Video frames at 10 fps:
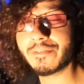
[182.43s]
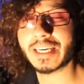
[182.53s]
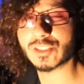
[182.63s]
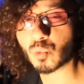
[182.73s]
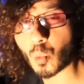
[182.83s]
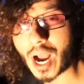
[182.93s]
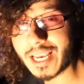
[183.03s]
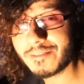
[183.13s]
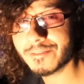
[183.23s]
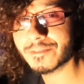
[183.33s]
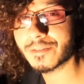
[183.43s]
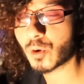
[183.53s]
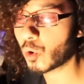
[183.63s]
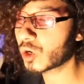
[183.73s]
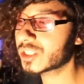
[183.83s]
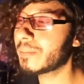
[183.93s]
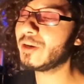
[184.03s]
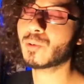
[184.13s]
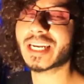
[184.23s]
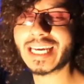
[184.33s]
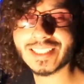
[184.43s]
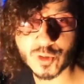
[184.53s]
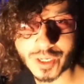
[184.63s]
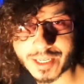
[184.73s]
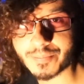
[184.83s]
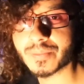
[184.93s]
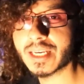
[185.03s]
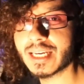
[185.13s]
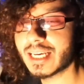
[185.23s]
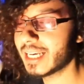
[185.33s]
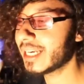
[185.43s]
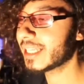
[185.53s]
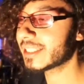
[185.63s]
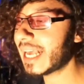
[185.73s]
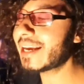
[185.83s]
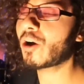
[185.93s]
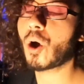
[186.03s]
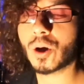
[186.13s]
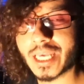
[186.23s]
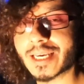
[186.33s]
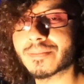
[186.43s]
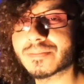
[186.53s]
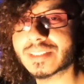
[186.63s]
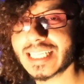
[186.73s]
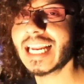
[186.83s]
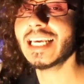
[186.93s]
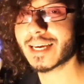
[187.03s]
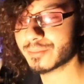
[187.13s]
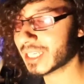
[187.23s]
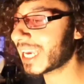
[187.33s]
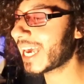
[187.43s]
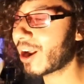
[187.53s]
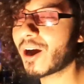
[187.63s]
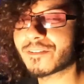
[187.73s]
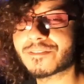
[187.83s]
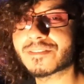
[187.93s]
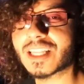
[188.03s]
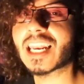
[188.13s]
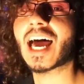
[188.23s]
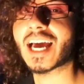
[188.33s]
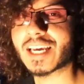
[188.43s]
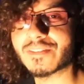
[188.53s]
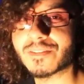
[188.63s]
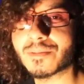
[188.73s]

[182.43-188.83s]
his wife or somebody related to him. They called him telling him to get off the live.